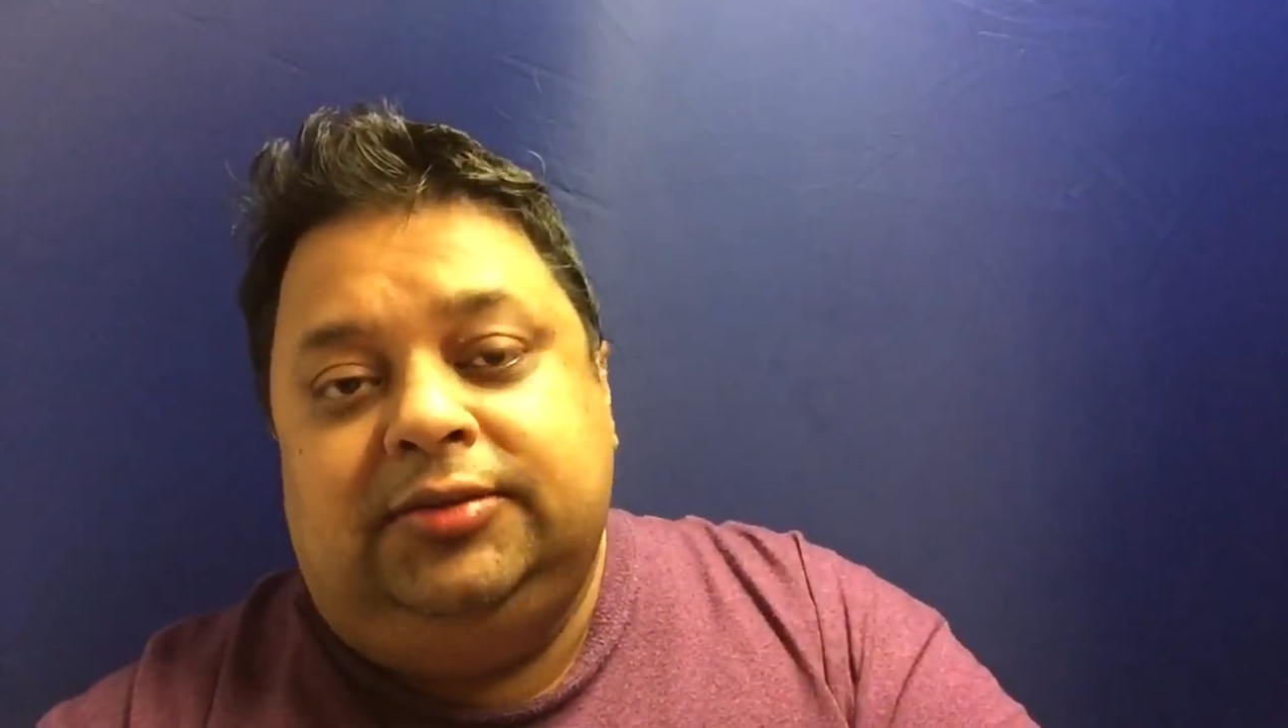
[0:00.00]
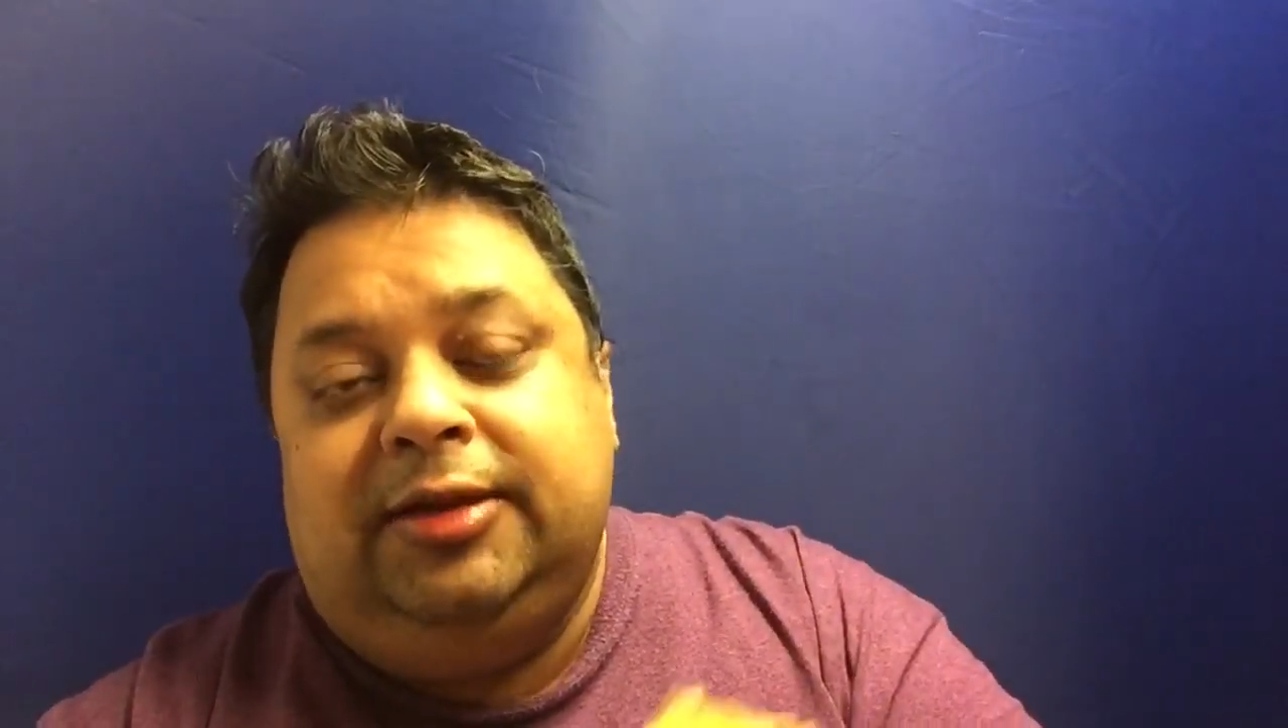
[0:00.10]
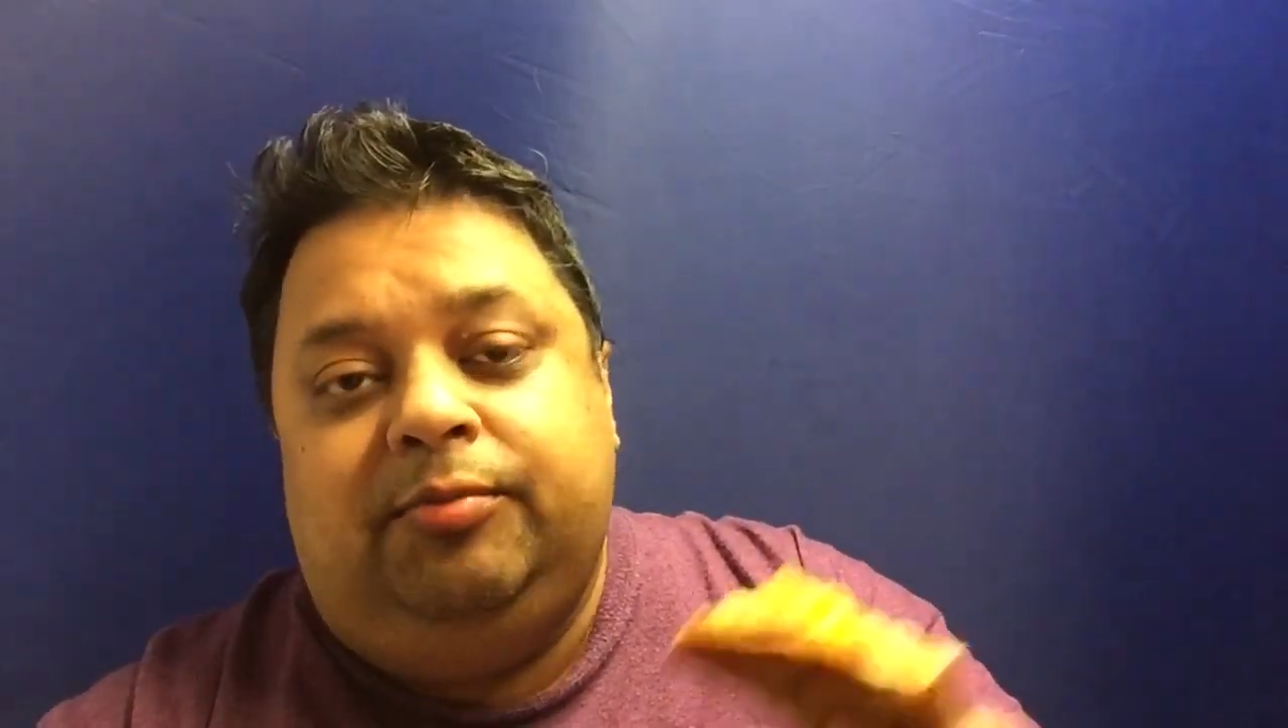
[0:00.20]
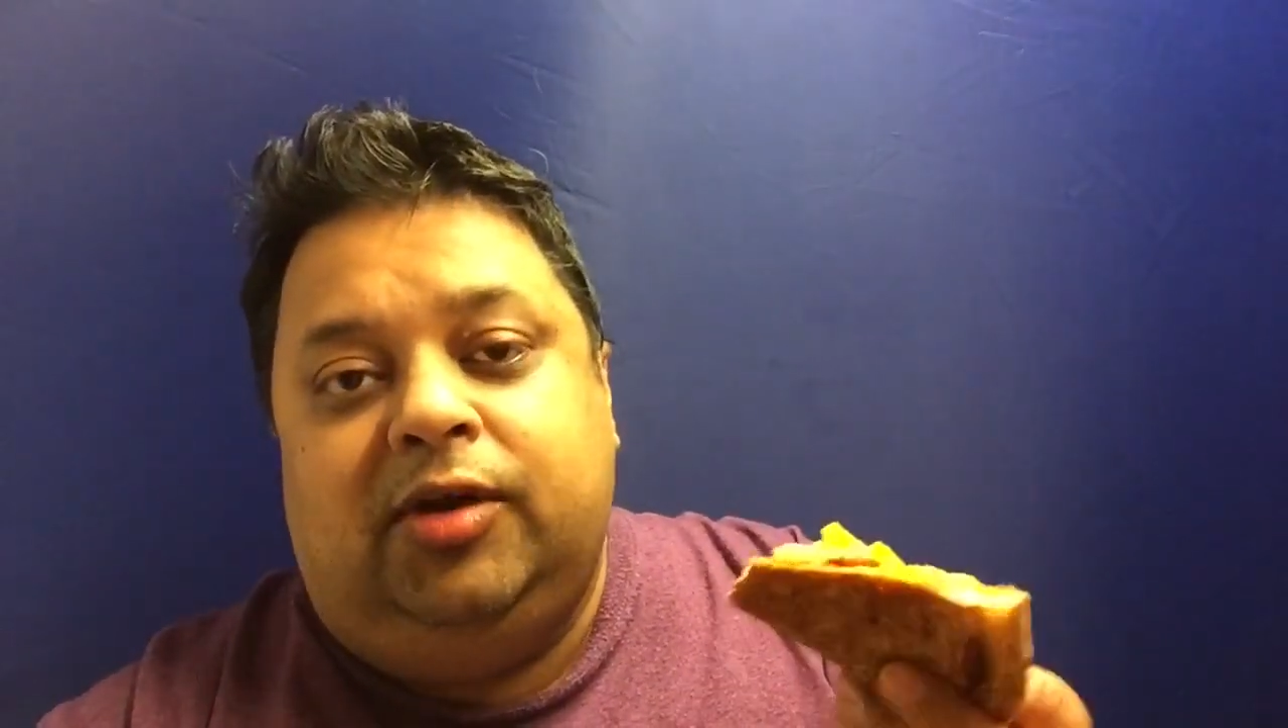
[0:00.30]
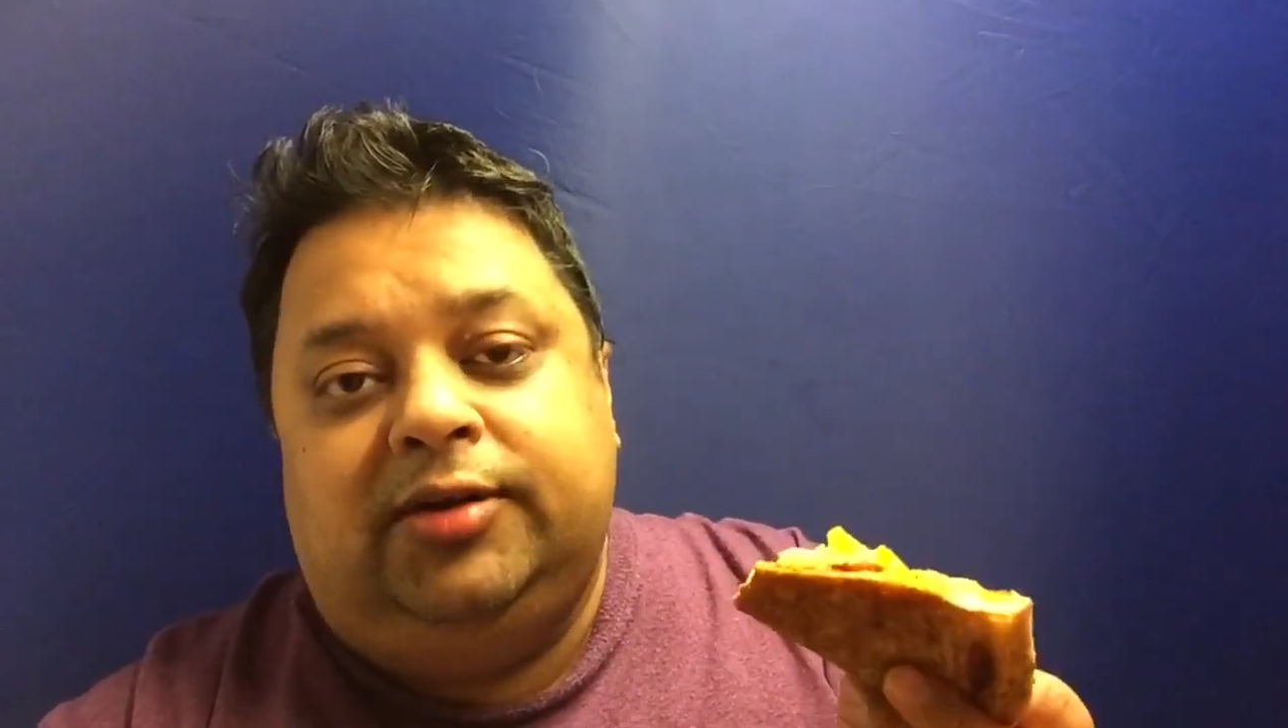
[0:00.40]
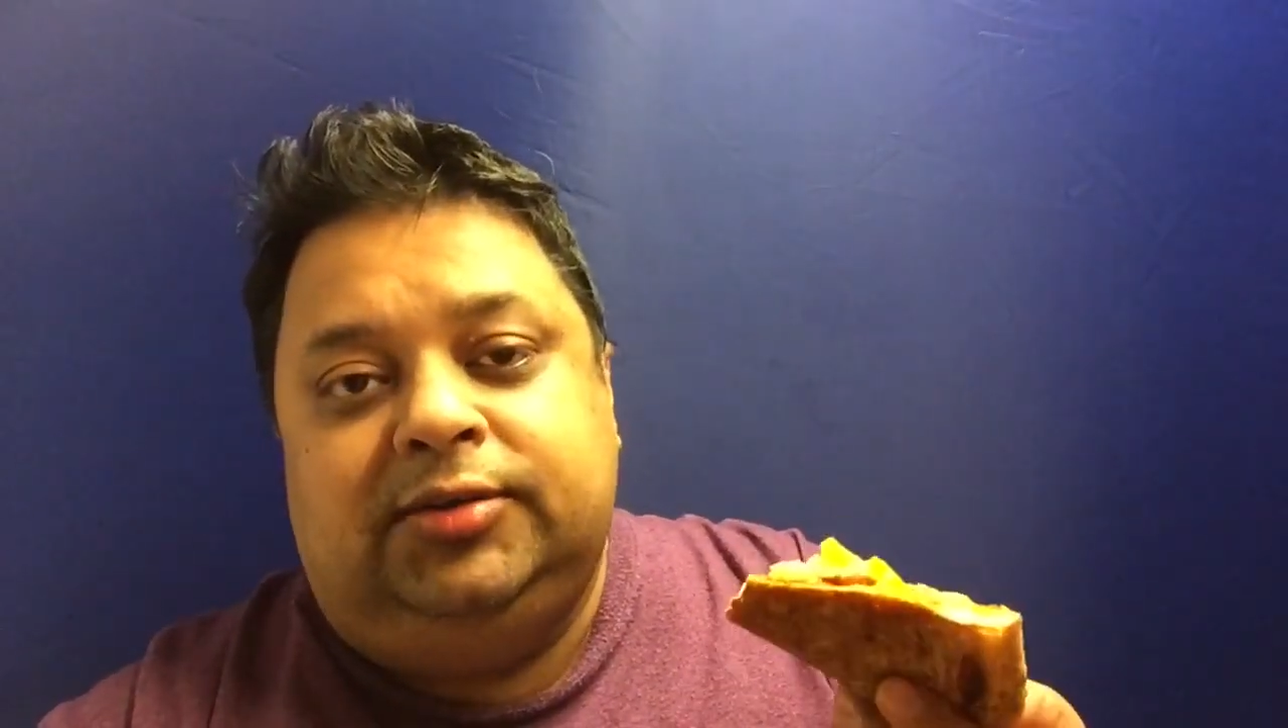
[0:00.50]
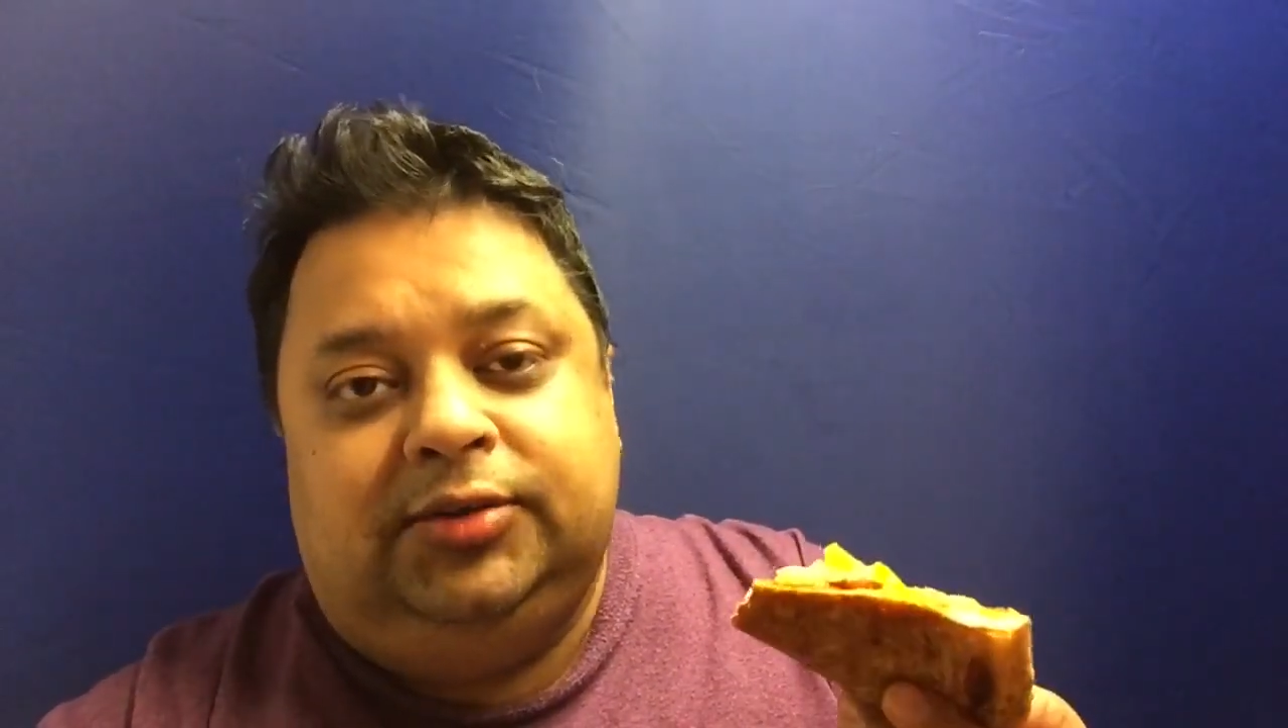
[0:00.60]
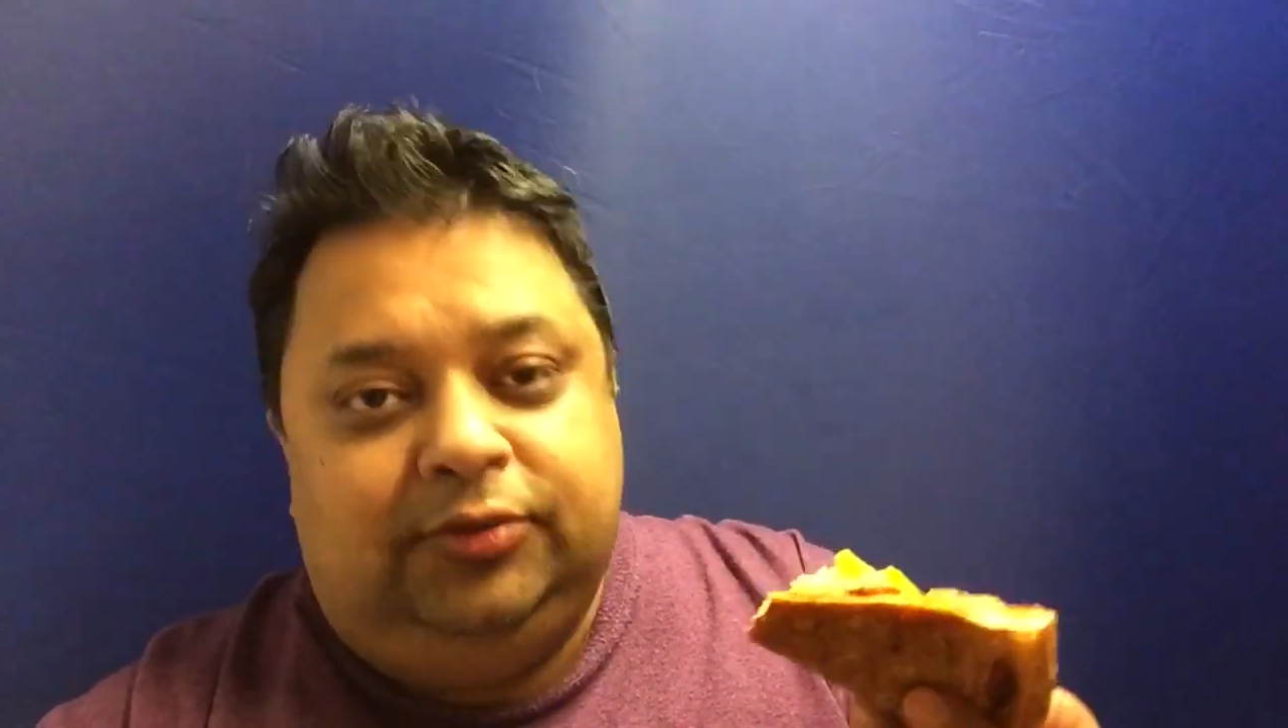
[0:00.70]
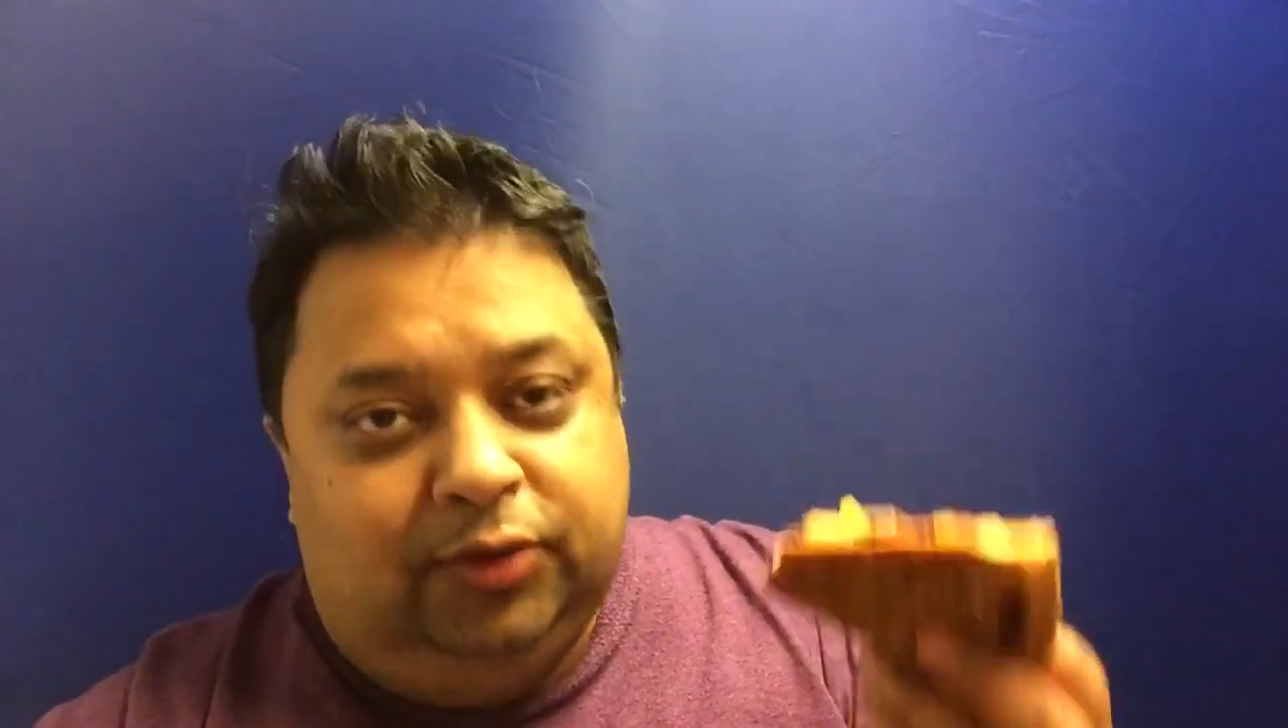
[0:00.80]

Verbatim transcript: ten bucks,